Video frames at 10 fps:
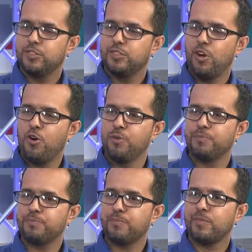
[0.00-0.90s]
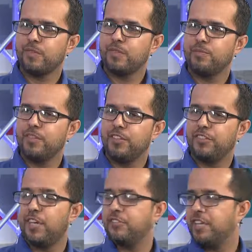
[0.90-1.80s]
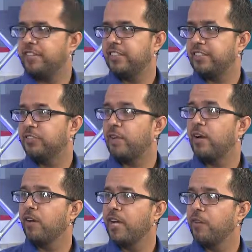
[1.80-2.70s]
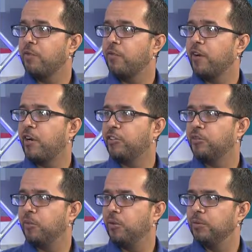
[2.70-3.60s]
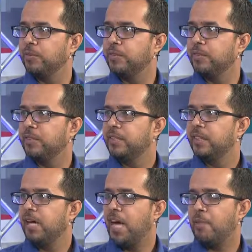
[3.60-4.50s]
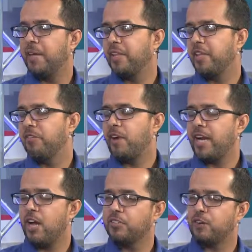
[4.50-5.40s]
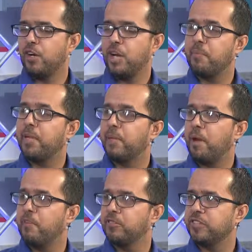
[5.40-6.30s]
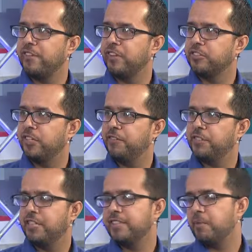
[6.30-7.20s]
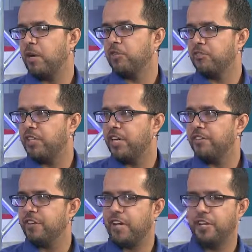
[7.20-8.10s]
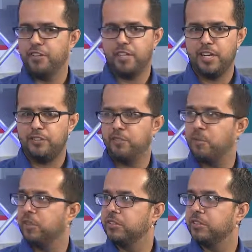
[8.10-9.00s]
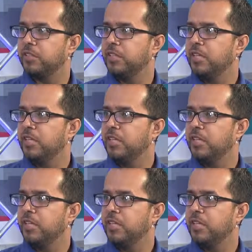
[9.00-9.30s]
So, the state of Texas is regulated with regards to mold. Right now, it's regulated by the Department of State Health Services. That's about to change here in the next few months.